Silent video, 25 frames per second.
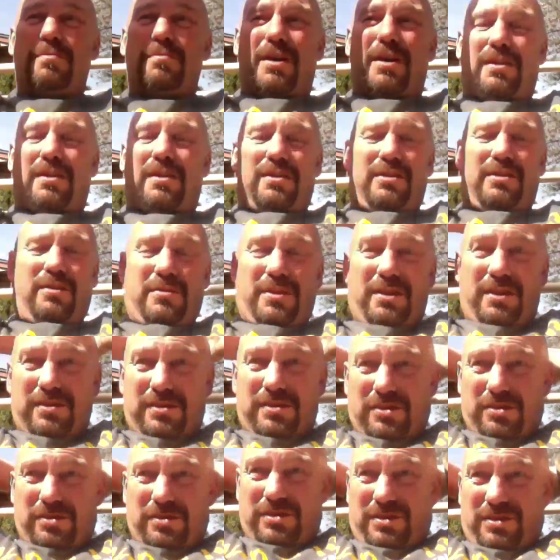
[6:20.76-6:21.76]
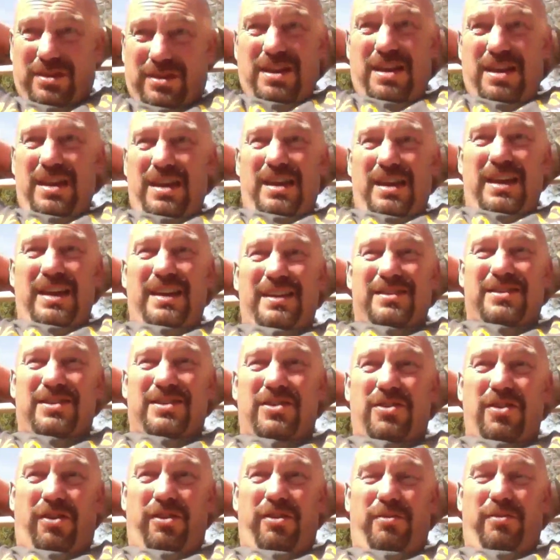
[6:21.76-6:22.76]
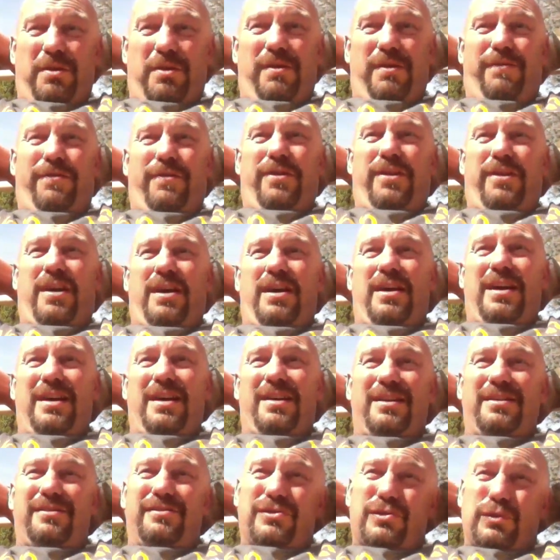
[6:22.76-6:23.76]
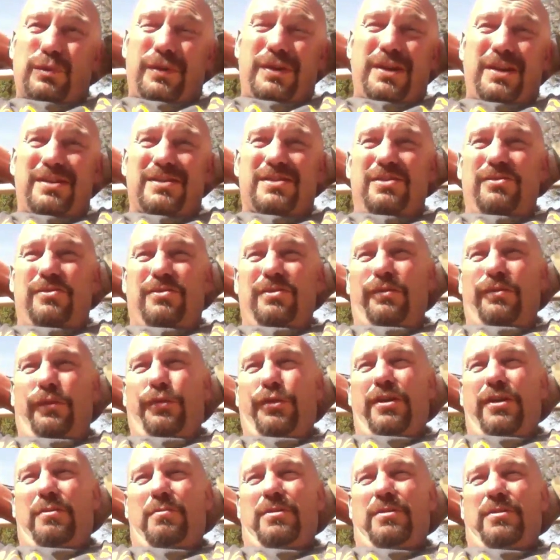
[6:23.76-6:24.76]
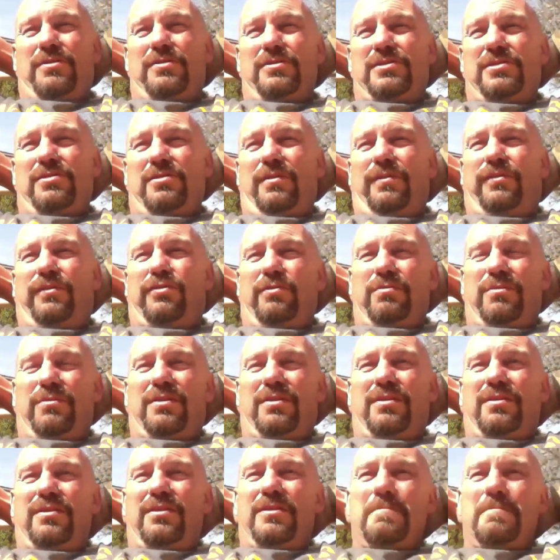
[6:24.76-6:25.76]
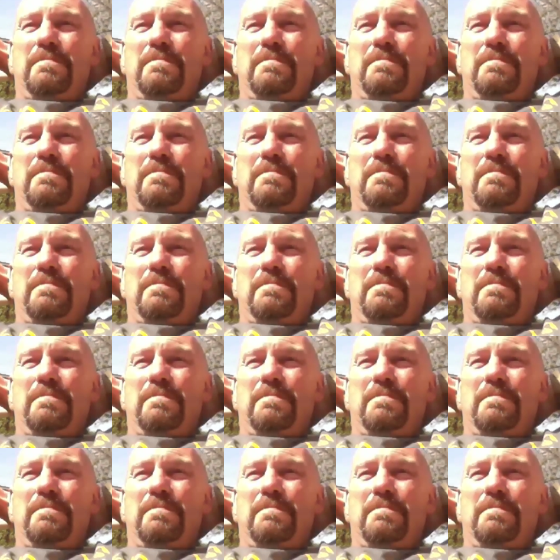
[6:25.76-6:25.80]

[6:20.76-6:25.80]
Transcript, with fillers: bank. I mean, it's got to be for that. And I also think it's a good thing because, you know, if something